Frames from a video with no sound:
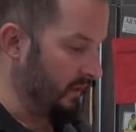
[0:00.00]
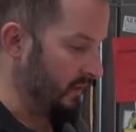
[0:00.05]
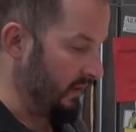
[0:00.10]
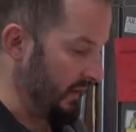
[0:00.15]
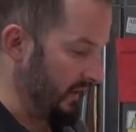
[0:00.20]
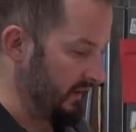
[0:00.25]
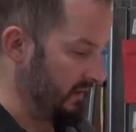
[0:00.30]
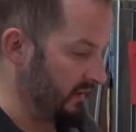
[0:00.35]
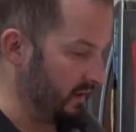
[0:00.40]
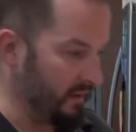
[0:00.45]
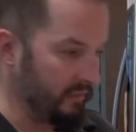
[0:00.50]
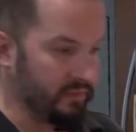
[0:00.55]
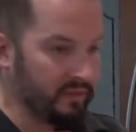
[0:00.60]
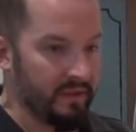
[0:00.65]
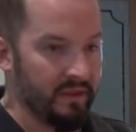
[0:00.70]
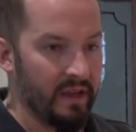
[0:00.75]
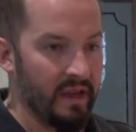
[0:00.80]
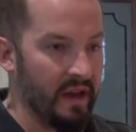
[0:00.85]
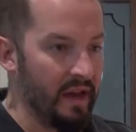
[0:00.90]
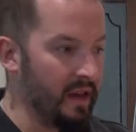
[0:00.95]
I'd
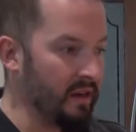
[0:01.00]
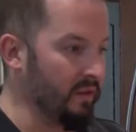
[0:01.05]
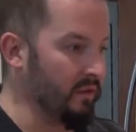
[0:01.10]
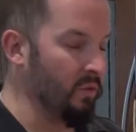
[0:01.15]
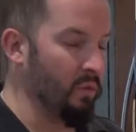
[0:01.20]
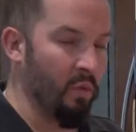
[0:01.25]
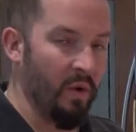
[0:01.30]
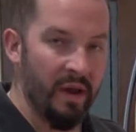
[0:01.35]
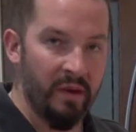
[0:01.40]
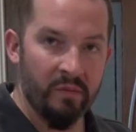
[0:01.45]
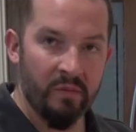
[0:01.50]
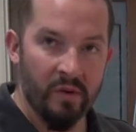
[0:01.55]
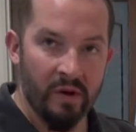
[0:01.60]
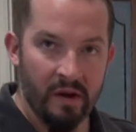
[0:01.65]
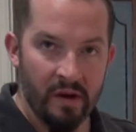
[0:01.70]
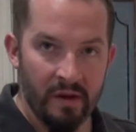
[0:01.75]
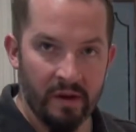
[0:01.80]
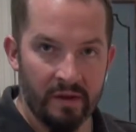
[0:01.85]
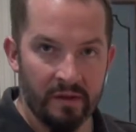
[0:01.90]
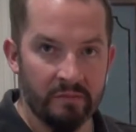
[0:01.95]
definitely add a little white
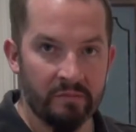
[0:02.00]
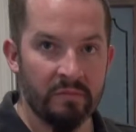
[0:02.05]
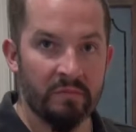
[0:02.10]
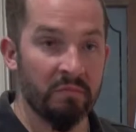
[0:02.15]
wine,